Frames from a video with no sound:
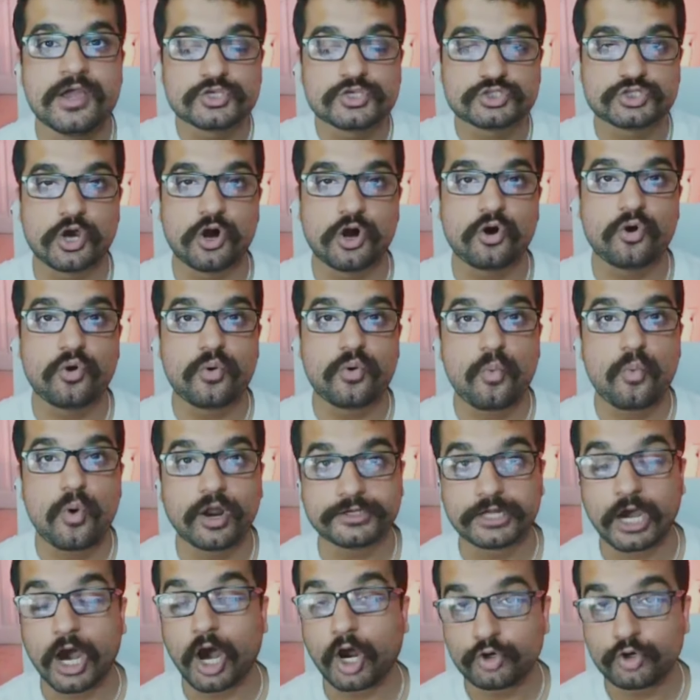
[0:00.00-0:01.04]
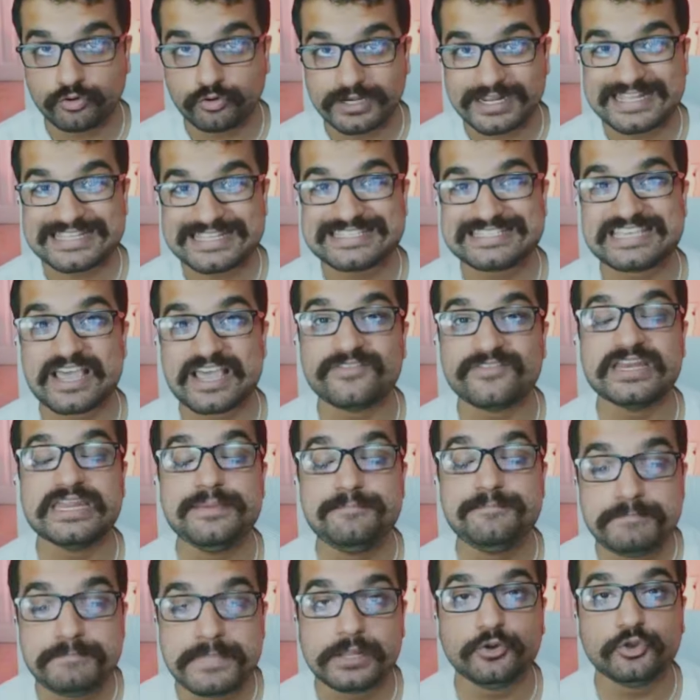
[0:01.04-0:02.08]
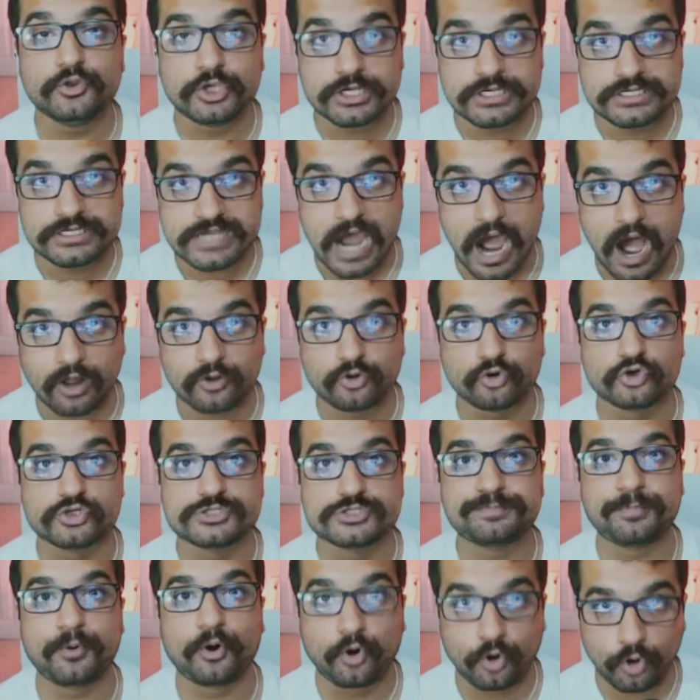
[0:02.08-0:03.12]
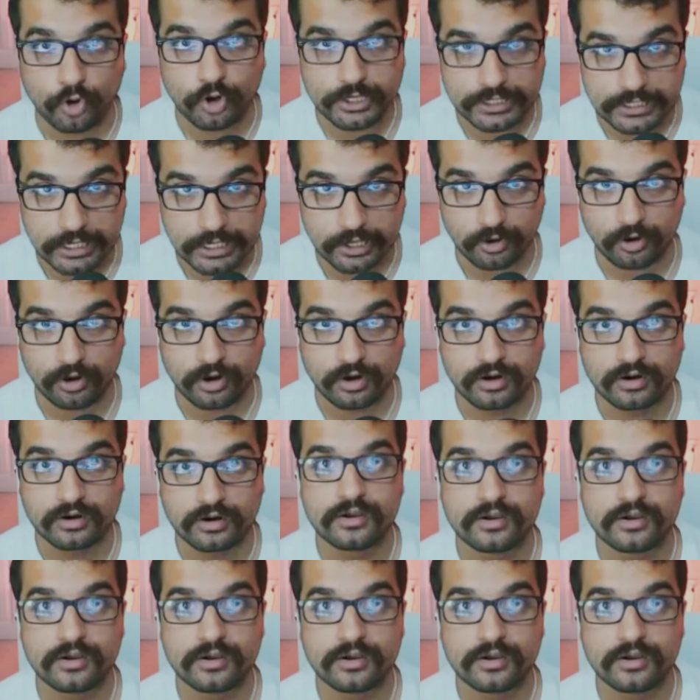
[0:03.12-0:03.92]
So $170 million per year.